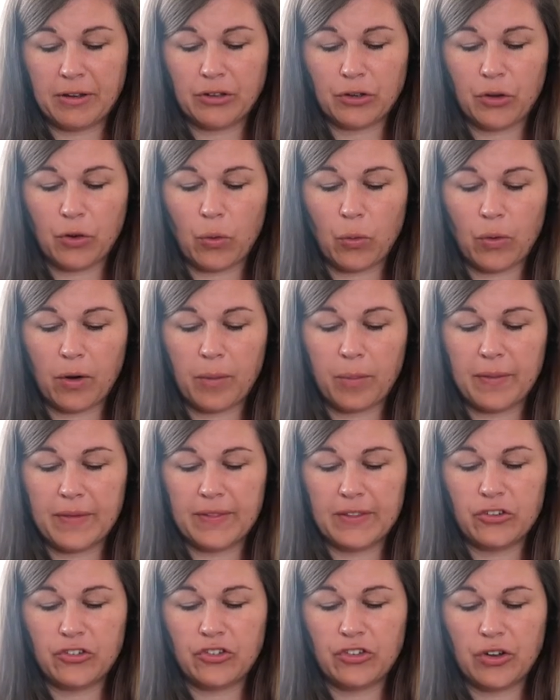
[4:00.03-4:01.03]
decor, but
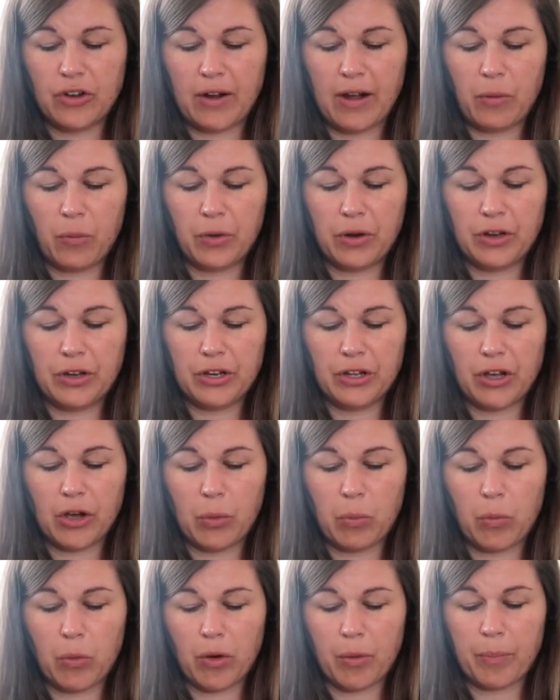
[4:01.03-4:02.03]
this year I wanted to go
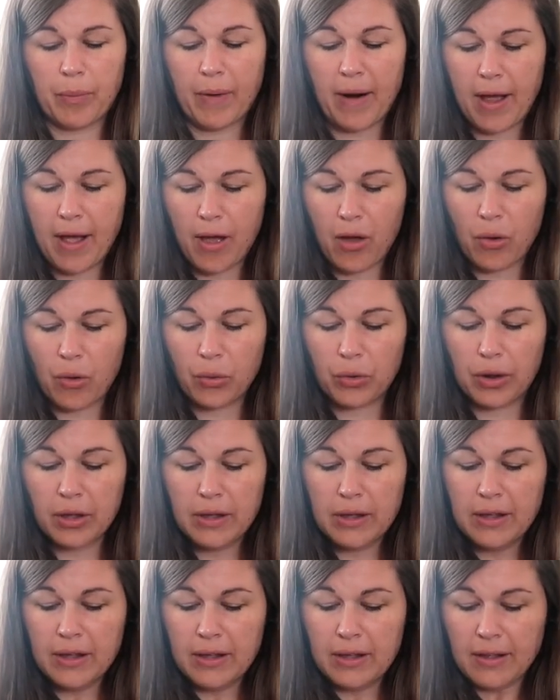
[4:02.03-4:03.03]
more brown.
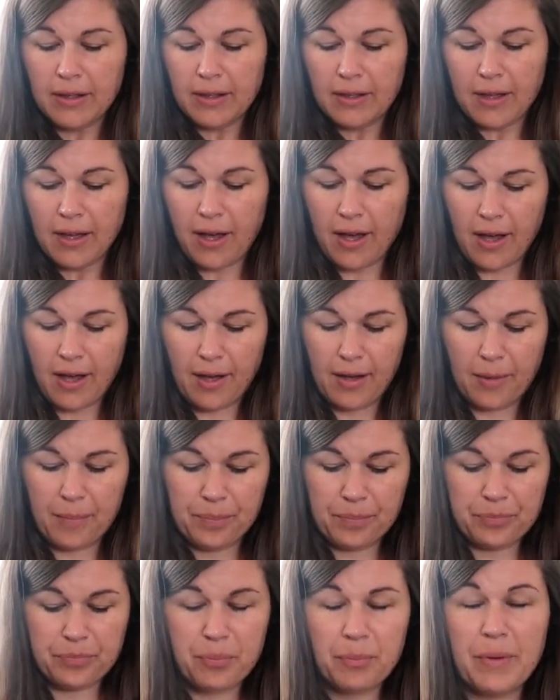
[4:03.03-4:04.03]

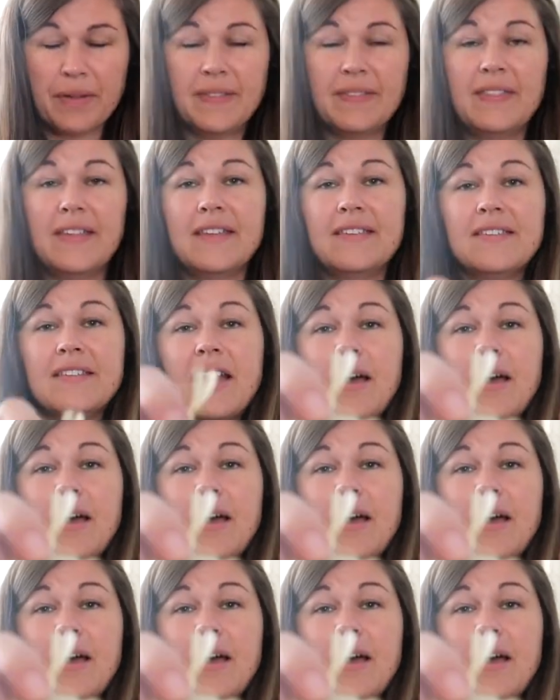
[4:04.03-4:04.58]
But this